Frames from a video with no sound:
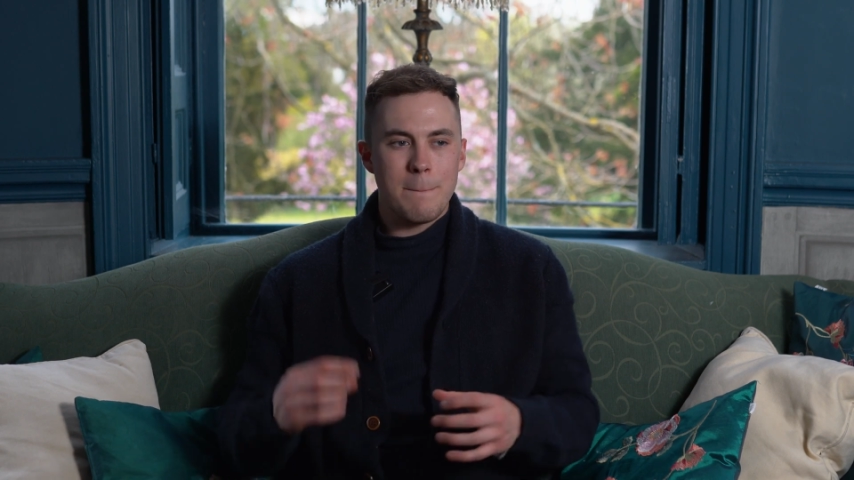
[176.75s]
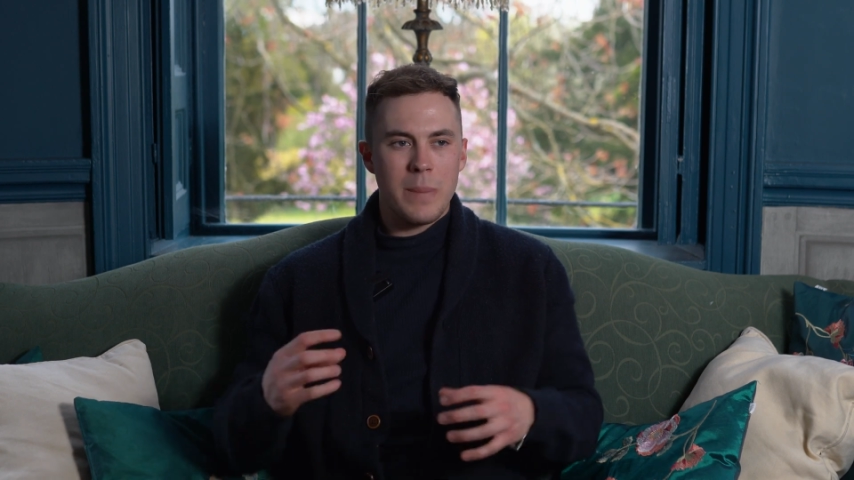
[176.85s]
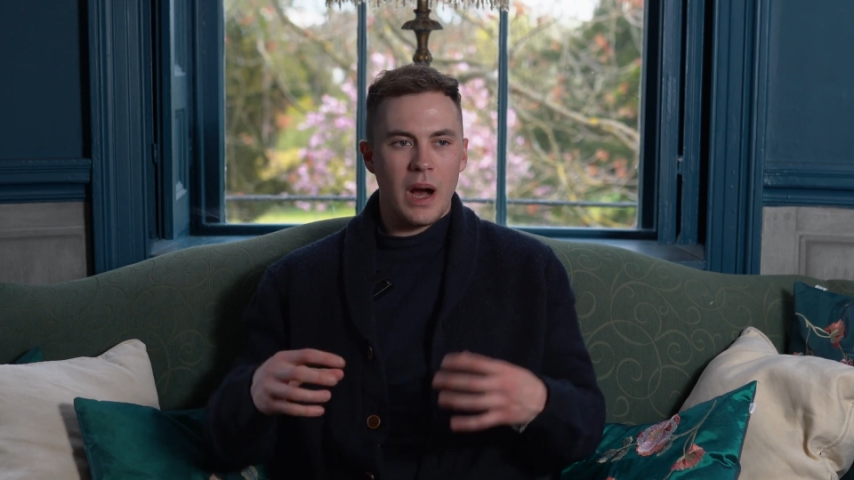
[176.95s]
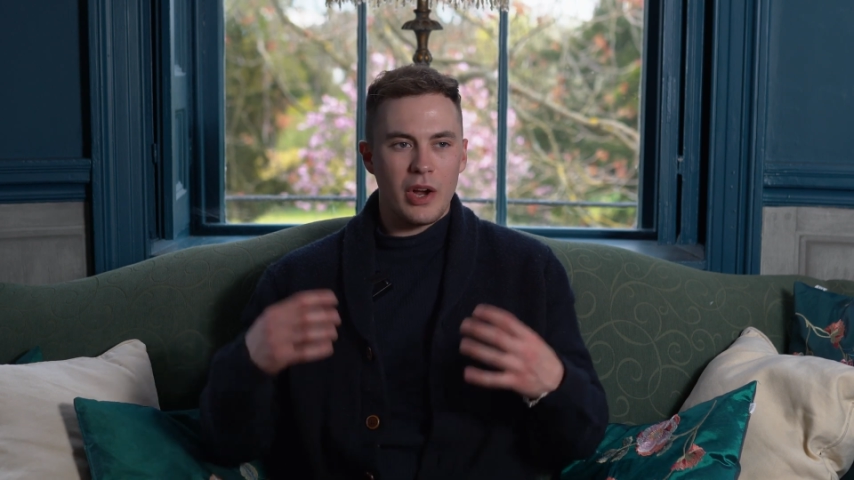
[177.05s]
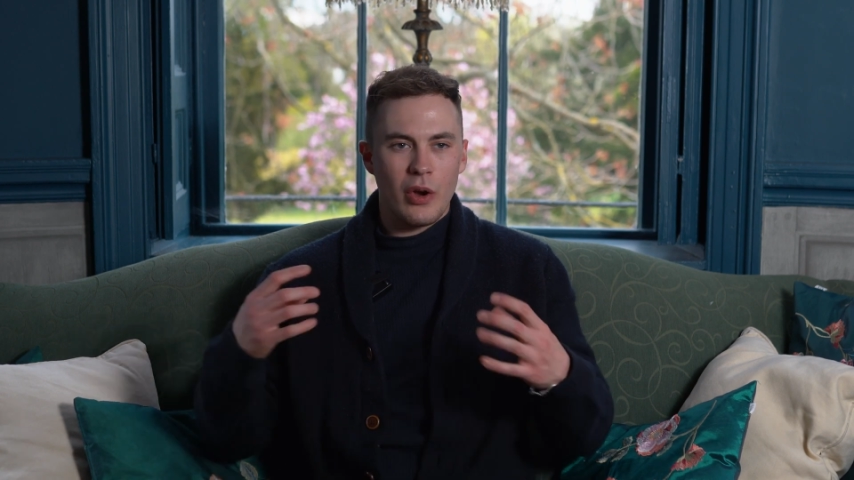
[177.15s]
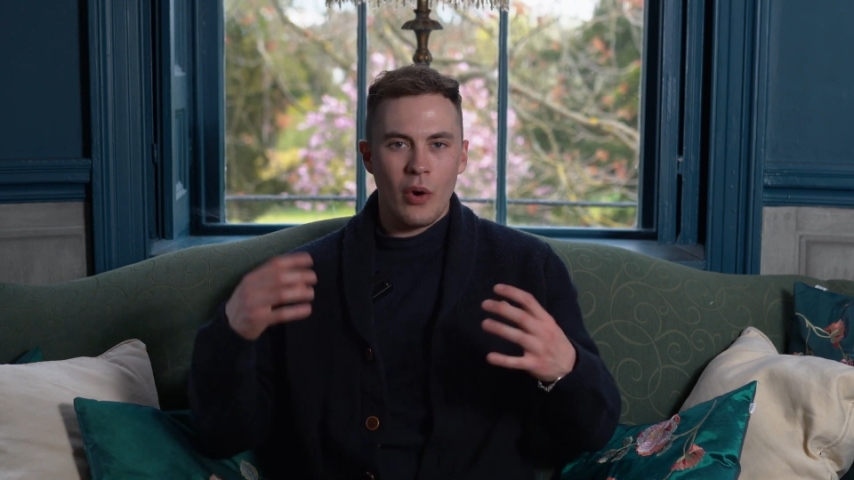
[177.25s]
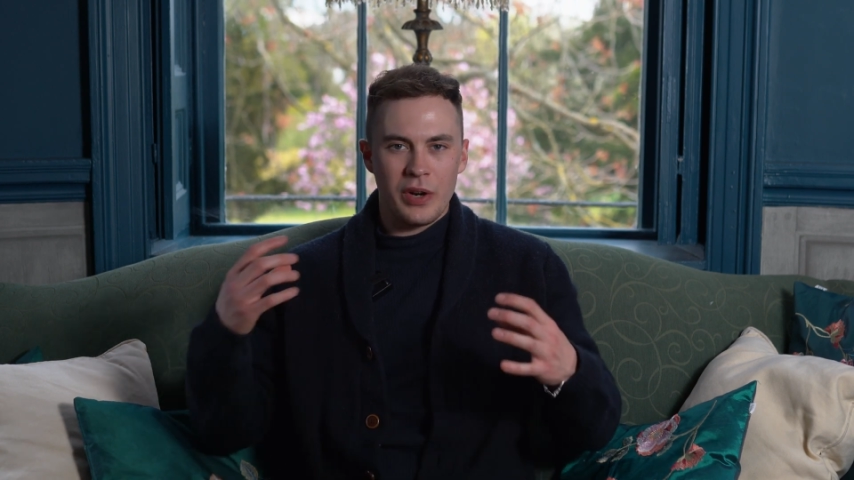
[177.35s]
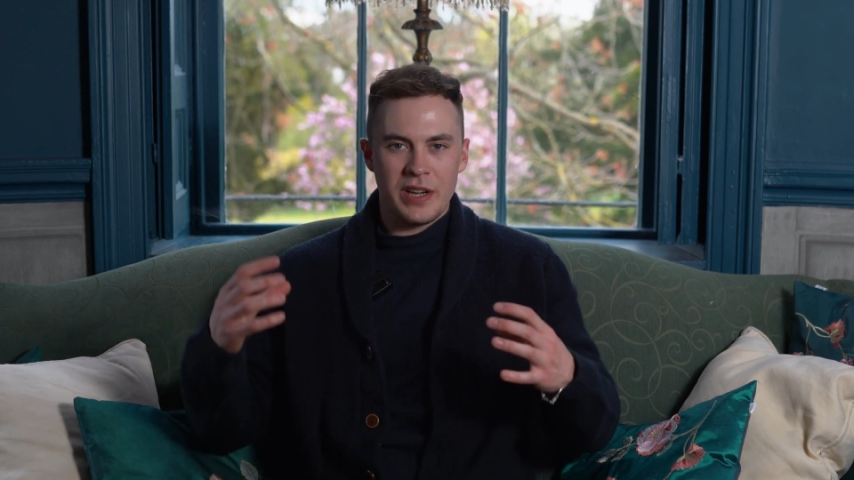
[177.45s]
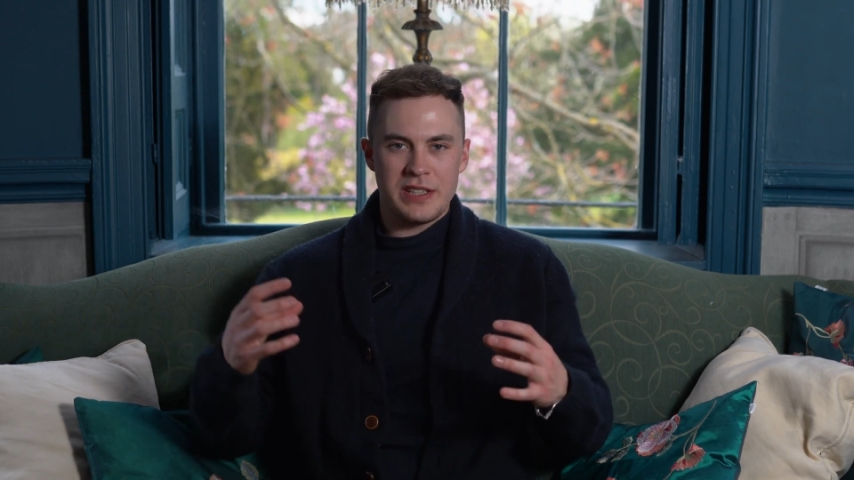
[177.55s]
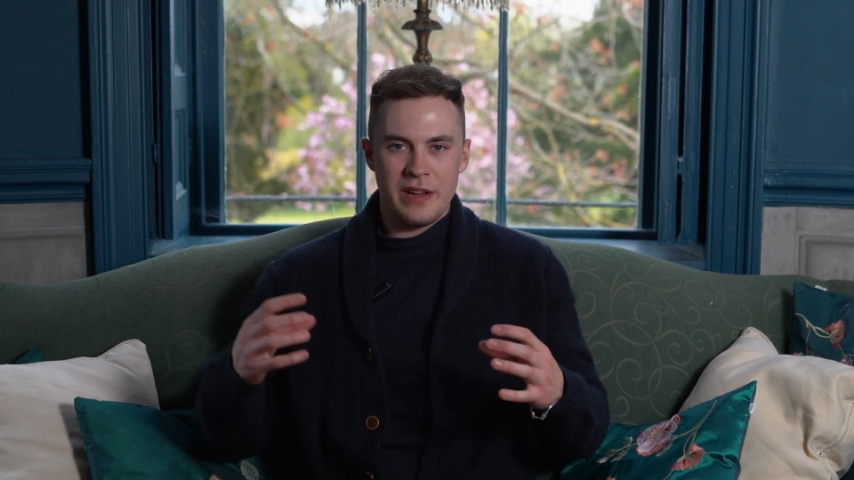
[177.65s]
but
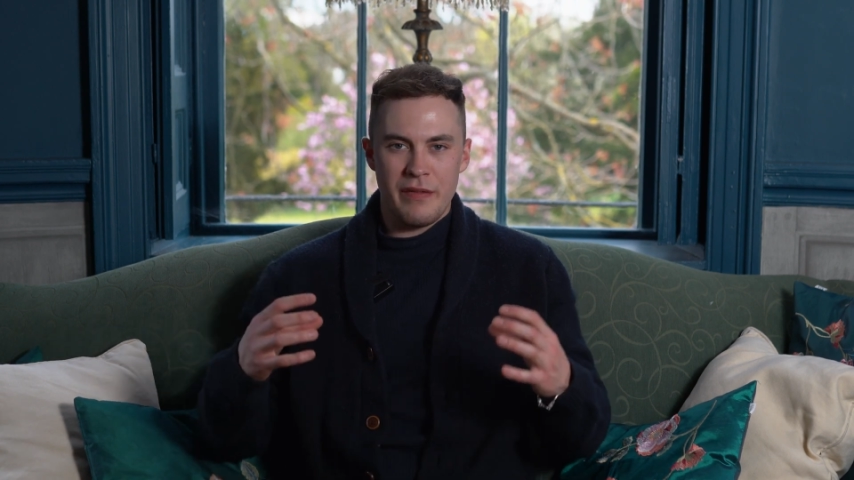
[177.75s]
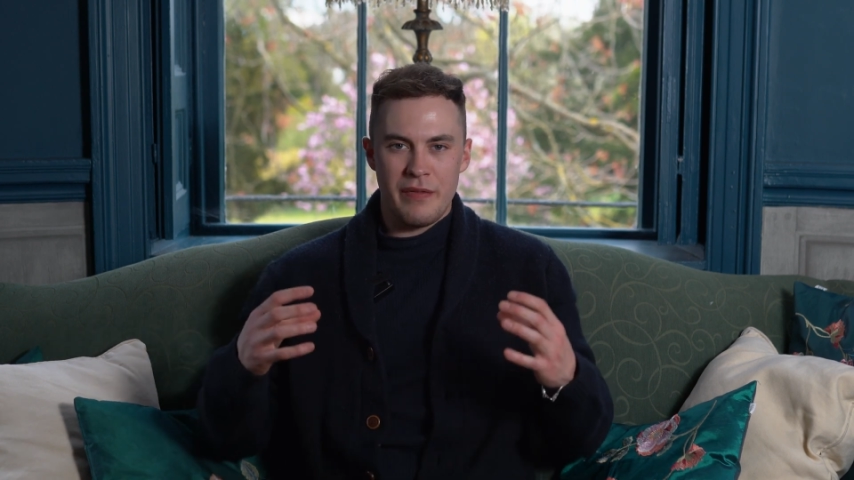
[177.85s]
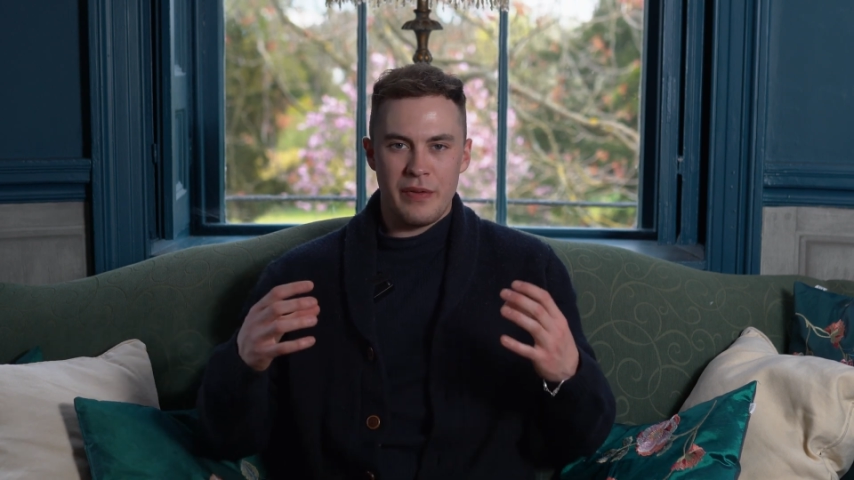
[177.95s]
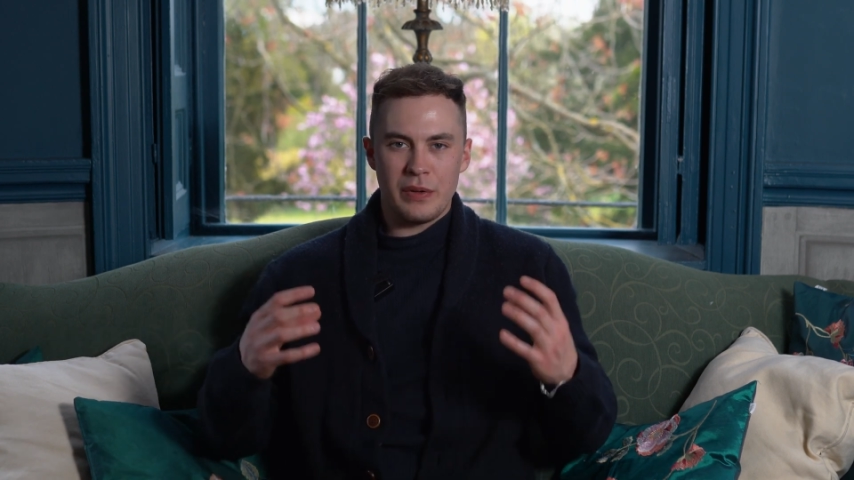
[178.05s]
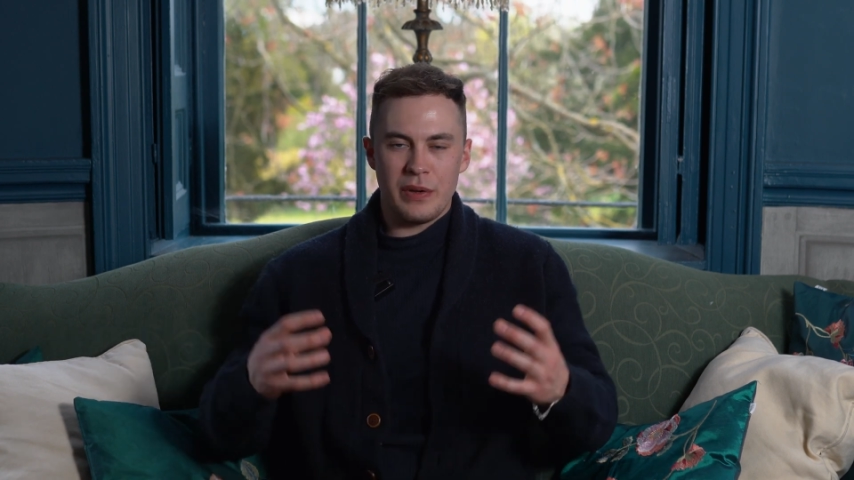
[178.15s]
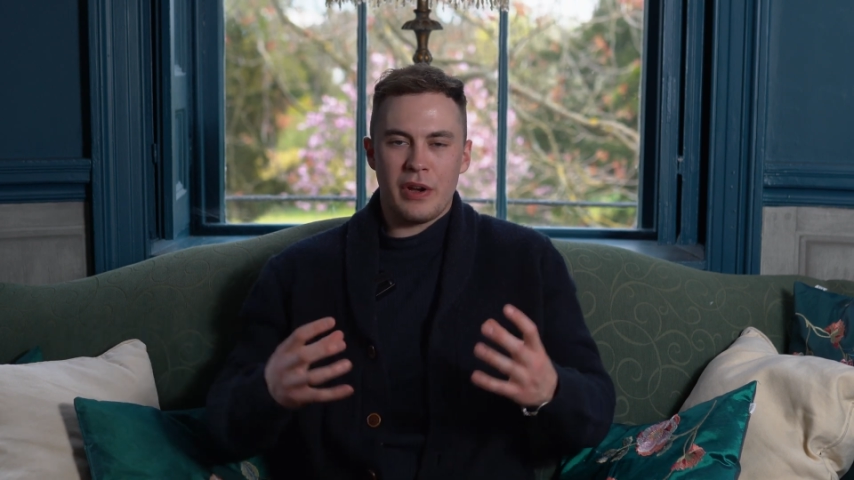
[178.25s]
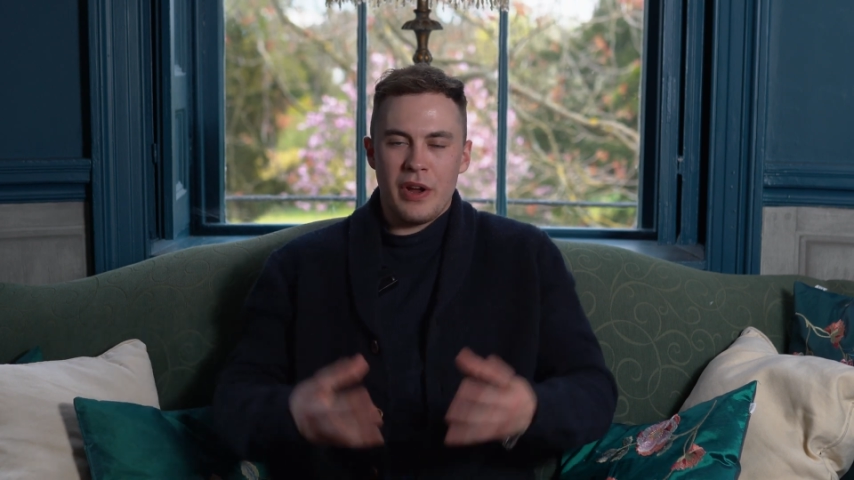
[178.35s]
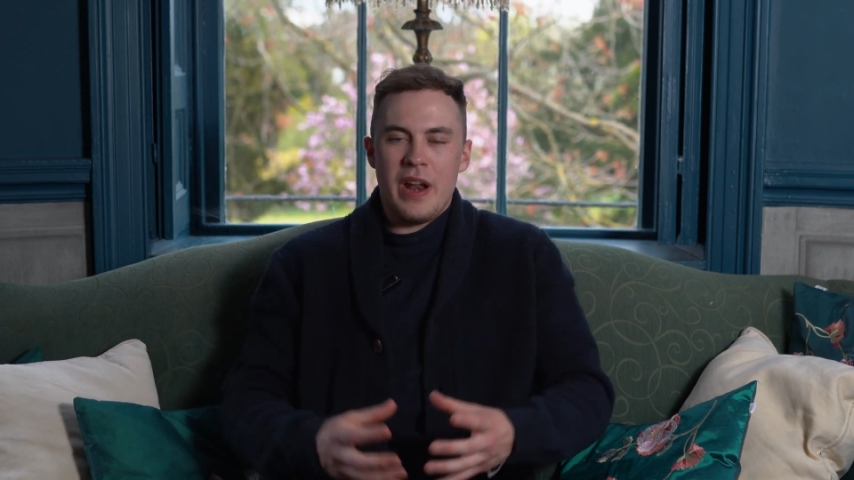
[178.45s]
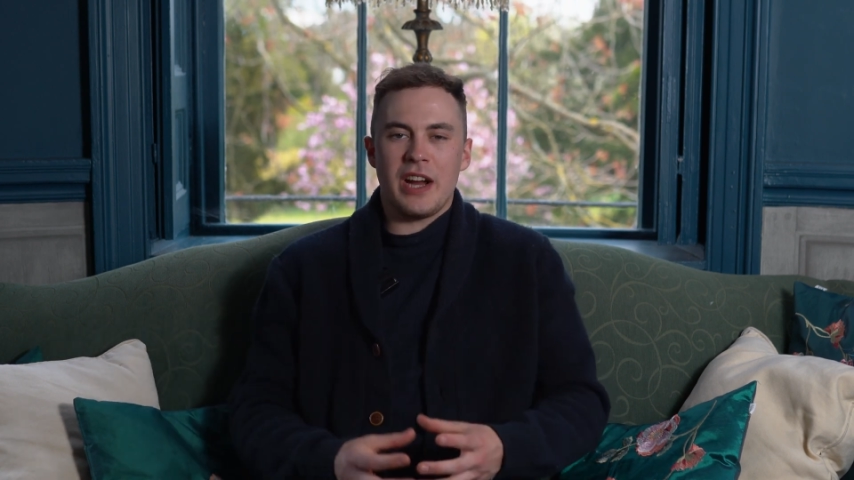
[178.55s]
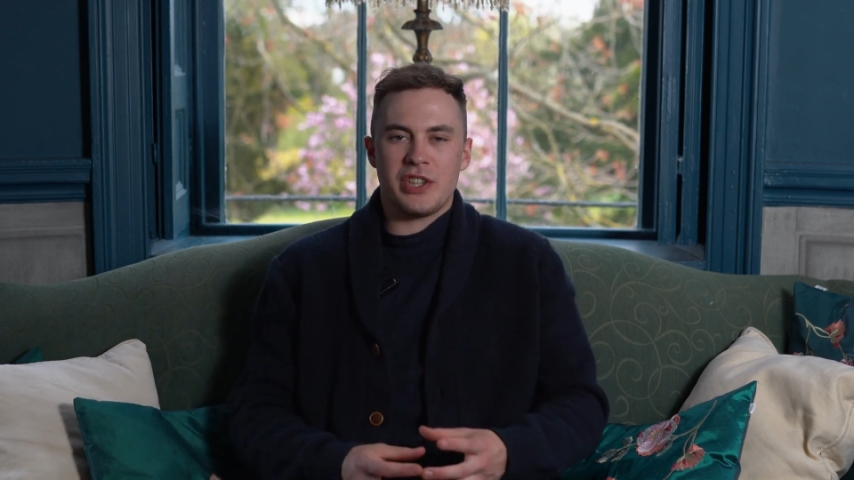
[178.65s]
cognitive
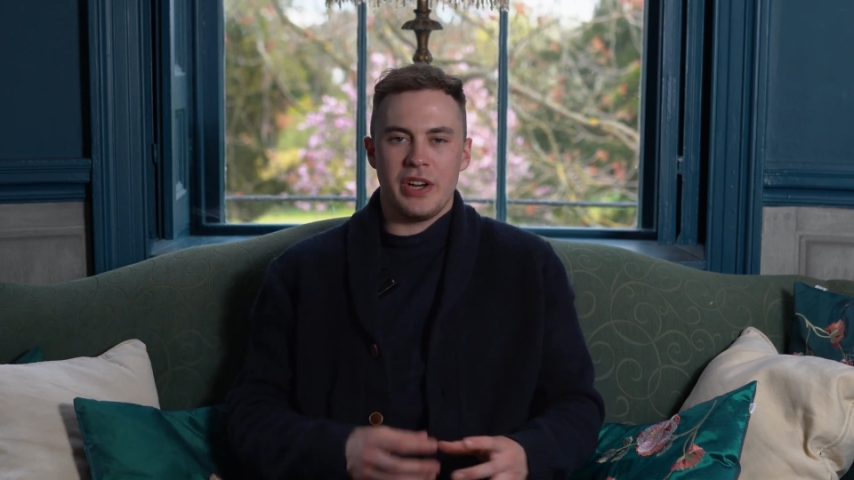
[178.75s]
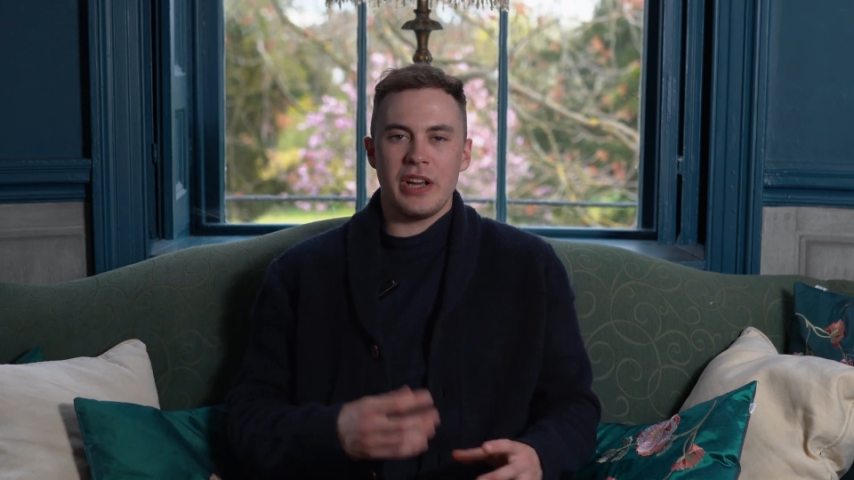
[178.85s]
connection.